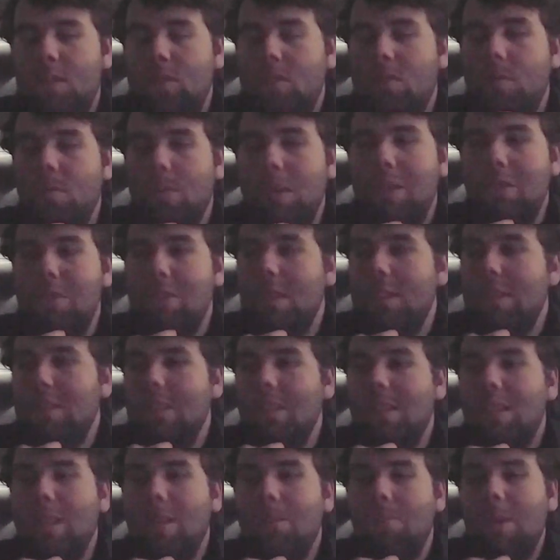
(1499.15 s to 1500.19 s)
Dwayne
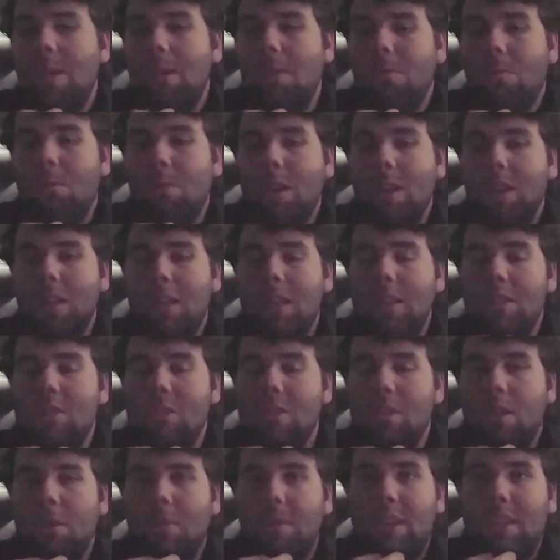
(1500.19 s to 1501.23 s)
Johnson can be a really
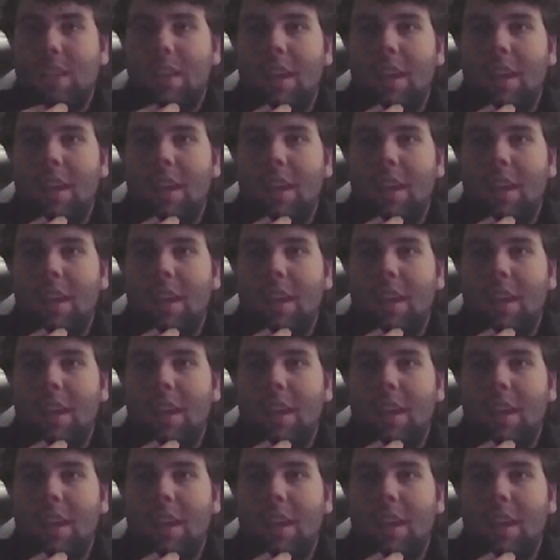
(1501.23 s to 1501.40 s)
charming